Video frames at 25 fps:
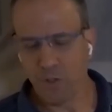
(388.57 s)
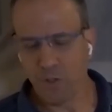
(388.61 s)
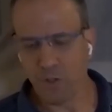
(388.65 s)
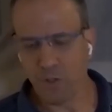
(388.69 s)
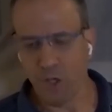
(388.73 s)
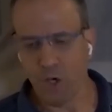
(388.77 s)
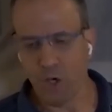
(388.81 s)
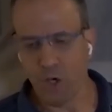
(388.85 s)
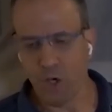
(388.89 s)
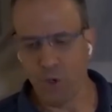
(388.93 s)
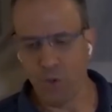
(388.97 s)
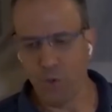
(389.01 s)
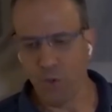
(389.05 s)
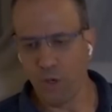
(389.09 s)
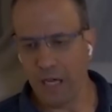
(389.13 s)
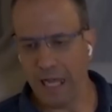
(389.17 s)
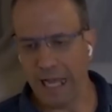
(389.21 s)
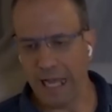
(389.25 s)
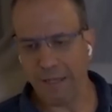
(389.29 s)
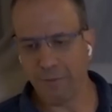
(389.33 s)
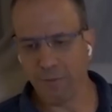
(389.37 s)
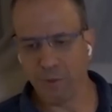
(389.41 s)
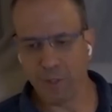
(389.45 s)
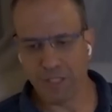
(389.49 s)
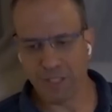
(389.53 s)
So
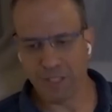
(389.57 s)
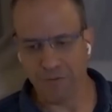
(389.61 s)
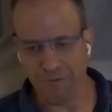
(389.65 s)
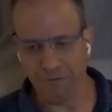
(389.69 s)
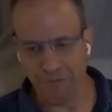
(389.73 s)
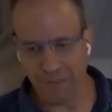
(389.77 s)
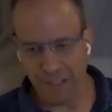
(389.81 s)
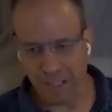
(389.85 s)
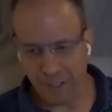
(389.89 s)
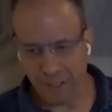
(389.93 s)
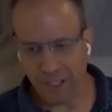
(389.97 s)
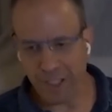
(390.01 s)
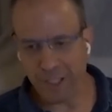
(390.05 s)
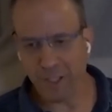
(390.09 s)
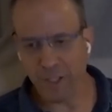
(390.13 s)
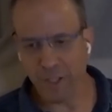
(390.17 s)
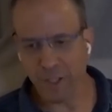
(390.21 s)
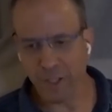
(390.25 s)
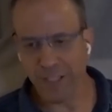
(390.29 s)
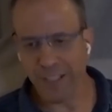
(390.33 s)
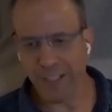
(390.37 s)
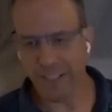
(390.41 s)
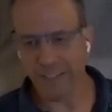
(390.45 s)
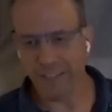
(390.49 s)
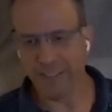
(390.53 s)
I was a very
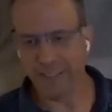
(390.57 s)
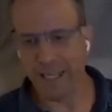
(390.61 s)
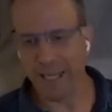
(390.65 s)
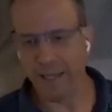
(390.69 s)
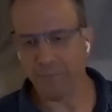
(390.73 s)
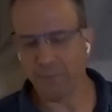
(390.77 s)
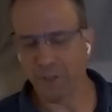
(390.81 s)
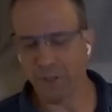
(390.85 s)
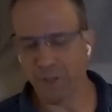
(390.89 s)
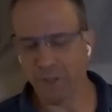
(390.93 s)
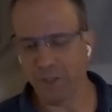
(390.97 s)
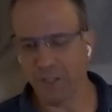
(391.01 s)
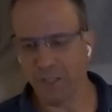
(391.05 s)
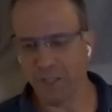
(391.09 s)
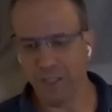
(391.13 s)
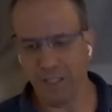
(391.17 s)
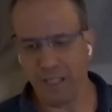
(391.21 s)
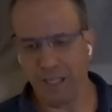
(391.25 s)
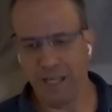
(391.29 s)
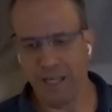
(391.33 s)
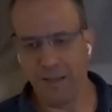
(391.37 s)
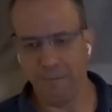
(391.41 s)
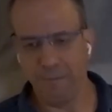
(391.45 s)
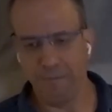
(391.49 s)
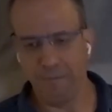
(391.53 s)
early adopter
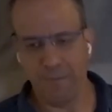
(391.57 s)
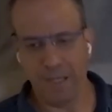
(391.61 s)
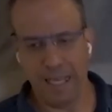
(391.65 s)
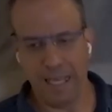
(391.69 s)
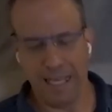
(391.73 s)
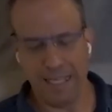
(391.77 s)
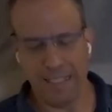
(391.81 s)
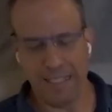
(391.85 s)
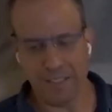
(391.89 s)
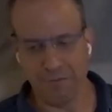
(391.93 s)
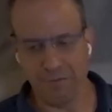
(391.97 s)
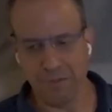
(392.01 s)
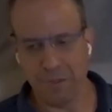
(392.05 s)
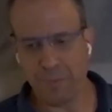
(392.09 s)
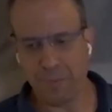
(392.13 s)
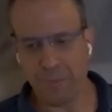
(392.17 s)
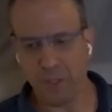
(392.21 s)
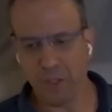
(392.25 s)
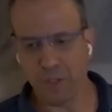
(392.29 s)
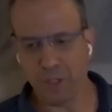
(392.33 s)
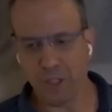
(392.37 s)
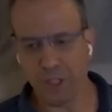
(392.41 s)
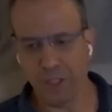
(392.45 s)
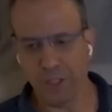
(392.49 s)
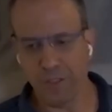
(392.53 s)
as a VP
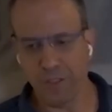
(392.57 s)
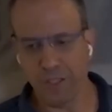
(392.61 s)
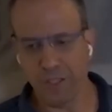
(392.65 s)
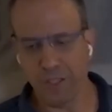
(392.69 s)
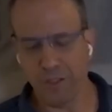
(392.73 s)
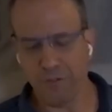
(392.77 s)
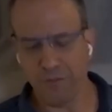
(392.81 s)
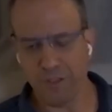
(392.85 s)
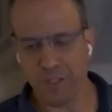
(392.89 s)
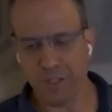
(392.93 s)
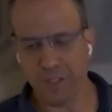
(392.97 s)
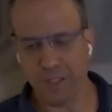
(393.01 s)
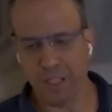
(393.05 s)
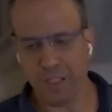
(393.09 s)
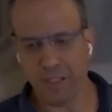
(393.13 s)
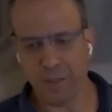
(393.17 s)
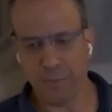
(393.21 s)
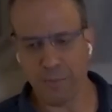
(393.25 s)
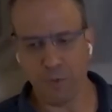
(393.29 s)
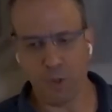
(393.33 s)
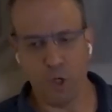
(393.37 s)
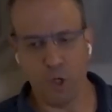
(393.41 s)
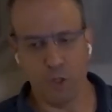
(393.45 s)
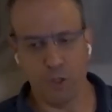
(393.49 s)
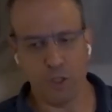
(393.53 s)
engineering of a
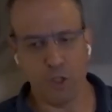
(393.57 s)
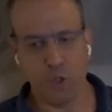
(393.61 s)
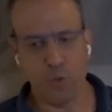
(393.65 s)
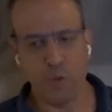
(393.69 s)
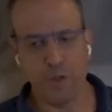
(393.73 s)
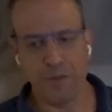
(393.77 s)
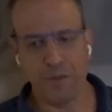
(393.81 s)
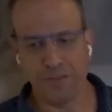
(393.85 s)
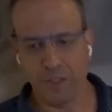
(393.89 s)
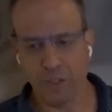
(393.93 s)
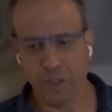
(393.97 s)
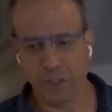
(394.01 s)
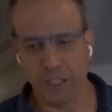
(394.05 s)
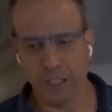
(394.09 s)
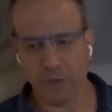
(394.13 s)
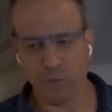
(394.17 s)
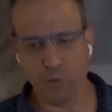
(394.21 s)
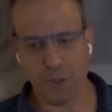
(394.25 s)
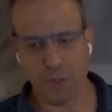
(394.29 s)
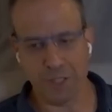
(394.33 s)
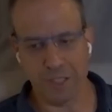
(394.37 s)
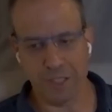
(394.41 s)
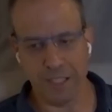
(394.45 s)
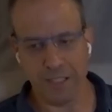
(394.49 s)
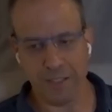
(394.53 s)
startup called Quiver that
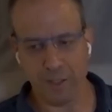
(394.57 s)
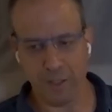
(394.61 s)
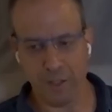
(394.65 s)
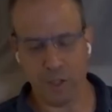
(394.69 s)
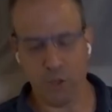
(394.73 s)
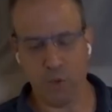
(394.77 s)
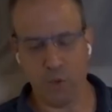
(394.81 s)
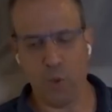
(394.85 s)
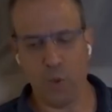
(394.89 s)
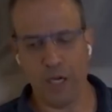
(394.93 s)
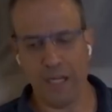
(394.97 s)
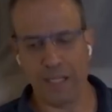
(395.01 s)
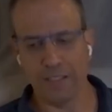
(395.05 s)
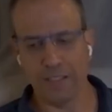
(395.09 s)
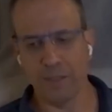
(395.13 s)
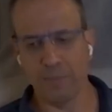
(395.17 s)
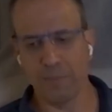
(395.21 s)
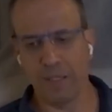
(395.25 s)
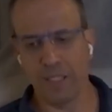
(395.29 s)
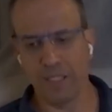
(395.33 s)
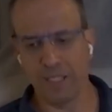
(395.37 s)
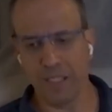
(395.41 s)
was later acquired.